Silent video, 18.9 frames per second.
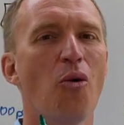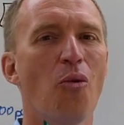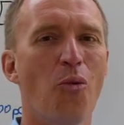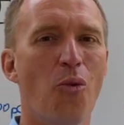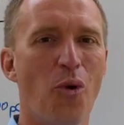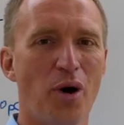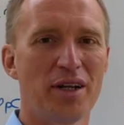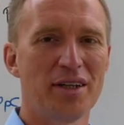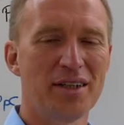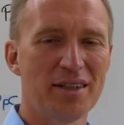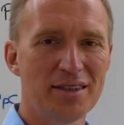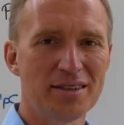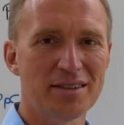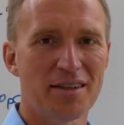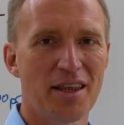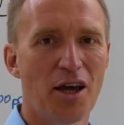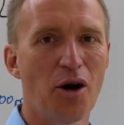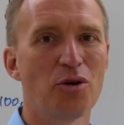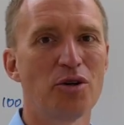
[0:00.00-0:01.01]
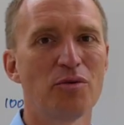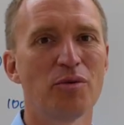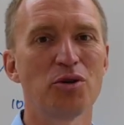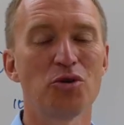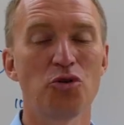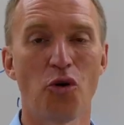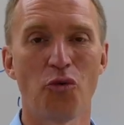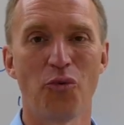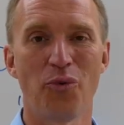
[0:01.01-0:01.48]
what it is, they only
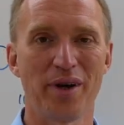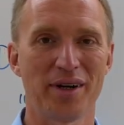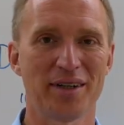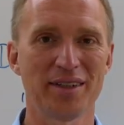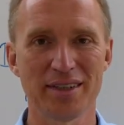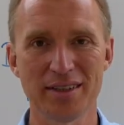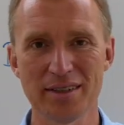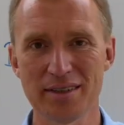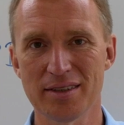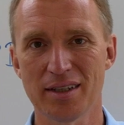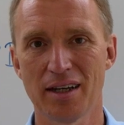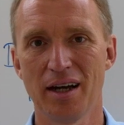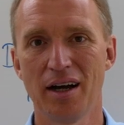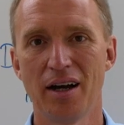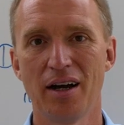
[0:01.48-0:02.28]
want to know where it is.